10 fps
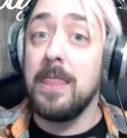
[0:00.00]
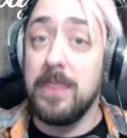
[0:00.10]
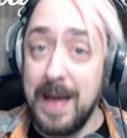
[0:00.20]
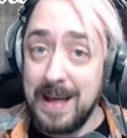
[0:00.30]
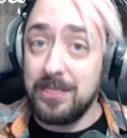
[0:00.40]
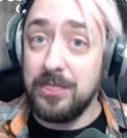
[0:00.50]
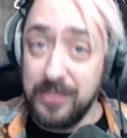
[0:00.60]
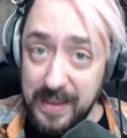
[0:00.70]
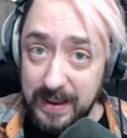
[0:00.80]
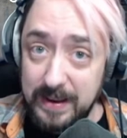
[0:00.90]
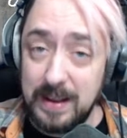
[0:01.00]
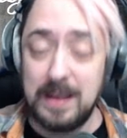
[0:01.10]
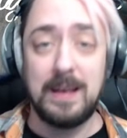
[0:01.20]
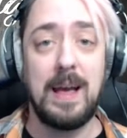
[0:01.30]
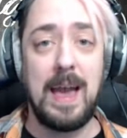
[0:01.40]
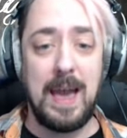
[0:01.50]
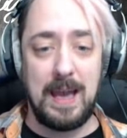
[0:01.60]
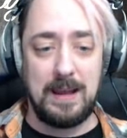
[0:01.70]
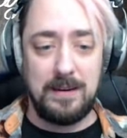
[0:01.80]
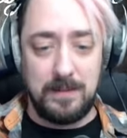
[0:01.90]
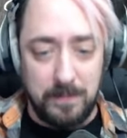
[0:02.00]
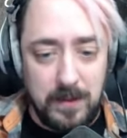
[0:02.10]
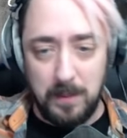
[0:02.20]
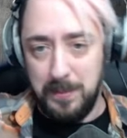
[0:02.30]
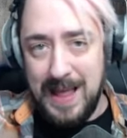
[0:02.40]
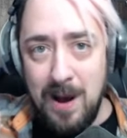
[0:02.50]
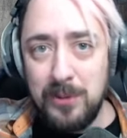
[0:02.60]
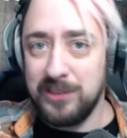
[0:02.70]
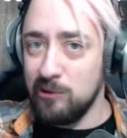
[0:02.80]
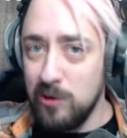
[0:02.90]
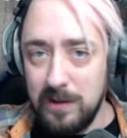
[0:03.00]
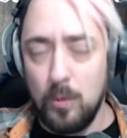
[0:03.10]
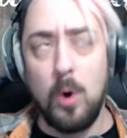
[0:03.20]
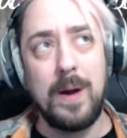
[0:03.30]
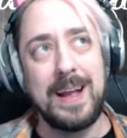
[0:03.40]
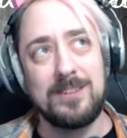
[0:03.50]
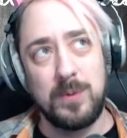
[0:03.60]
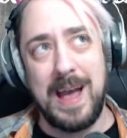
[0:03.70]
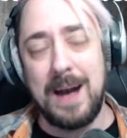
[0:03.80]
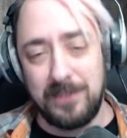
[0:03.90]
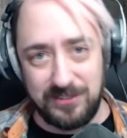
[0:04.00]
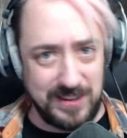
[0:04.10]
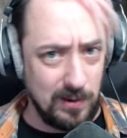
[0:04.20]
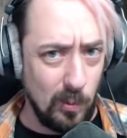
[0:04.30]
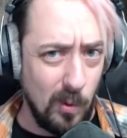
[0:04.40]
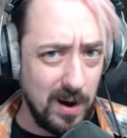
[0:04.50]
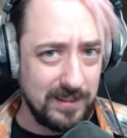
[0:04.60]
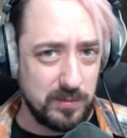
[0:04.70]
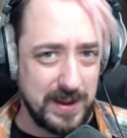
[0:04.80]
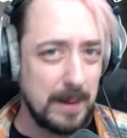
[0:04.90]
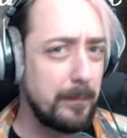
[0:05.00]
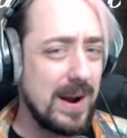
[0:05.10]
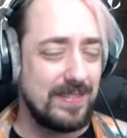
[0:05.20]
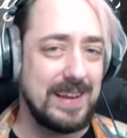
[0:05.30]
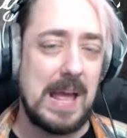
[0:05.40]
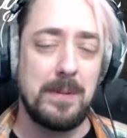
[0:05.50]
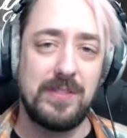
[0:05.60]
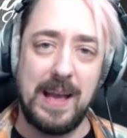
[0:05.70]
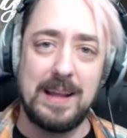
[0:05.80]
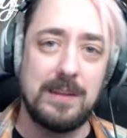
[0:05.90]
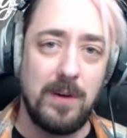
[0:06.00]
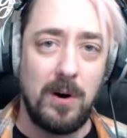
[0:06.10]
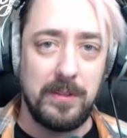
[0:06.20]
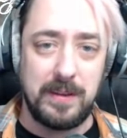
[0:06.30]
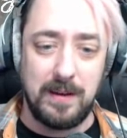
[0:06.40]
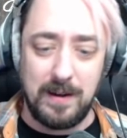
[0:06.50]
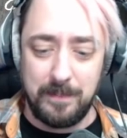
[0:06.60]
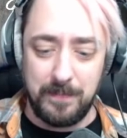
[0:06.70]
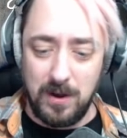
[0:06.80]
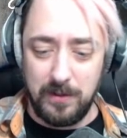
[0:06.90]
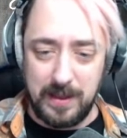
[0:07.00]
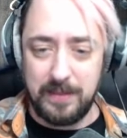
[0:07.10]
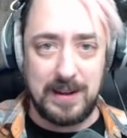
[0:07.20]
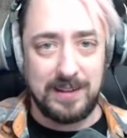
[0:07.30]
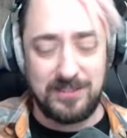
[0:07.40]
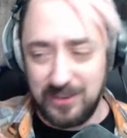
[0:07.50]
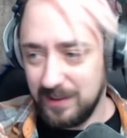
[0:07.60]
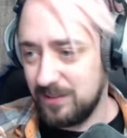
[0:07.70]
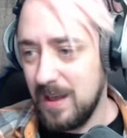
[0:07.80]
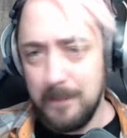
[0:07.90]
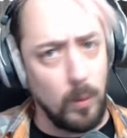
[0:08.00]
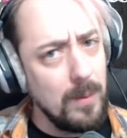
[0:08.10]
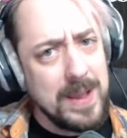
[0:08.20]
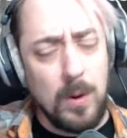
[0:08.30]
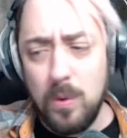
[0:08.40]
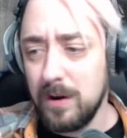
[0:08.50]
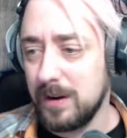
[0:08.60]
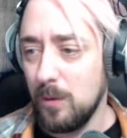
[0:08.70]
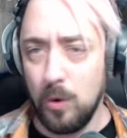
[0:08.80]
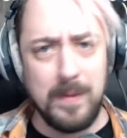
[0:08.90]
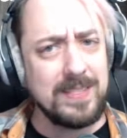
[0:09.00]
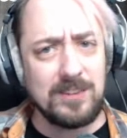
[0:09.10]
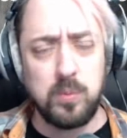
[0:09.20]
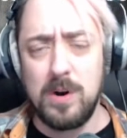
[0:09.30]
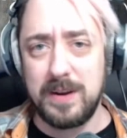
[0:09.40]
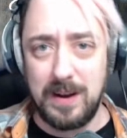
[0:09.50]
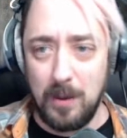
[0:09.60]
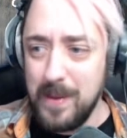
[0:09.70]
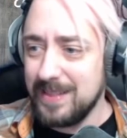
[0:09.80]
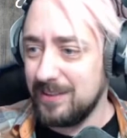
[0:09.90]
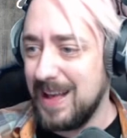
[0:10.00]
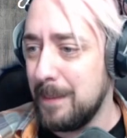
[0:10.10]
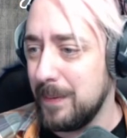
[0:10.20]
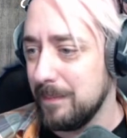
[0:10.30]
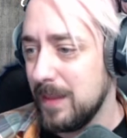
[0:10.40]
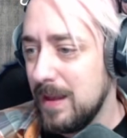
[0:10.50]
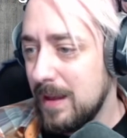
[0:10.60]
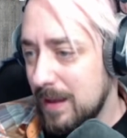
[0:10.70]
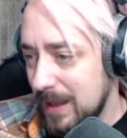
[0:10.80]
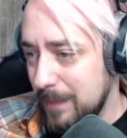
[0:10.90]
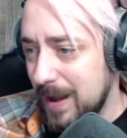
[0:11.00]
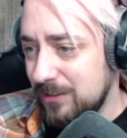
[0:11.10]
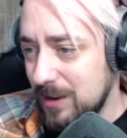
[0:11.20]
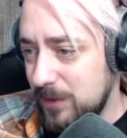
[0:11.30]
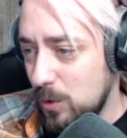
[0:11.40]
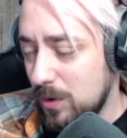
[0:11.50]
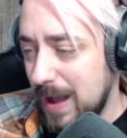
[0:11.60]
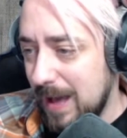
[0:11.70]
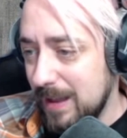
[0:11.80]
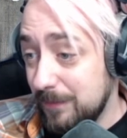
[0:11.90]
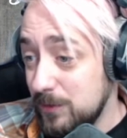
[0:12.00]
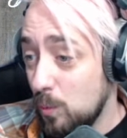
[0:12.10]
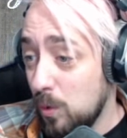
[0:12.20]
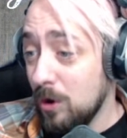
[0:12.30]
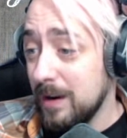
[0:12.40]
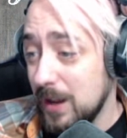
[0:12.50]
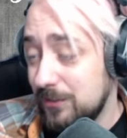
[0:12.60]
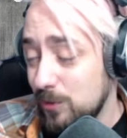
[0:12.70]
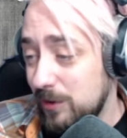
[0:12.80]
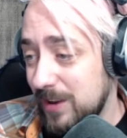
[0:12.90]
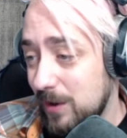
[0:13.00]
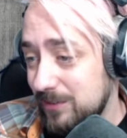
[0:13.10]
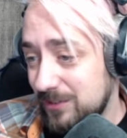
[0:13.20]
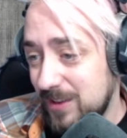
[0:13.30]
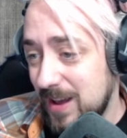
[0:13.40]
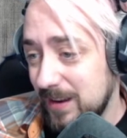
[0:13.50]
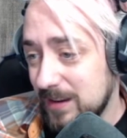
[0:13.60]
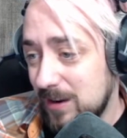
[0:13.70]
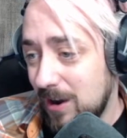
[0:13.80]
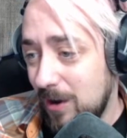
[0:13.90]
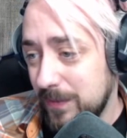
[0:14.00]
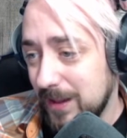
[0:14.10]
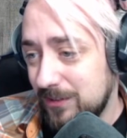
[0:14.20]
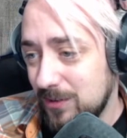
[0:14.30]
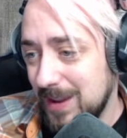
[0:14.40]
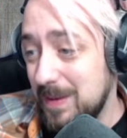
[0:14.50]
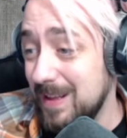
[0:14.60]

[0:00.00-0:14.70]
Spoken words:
that thing and plow through it. Well, I guess we have to see it once. We got to break the game at the end of all the end cutscenes. But we'll make it work. We'll make this work, and I'll make this happen. Imagine if you were at Natsuki's house instead and got caught with Natsuki.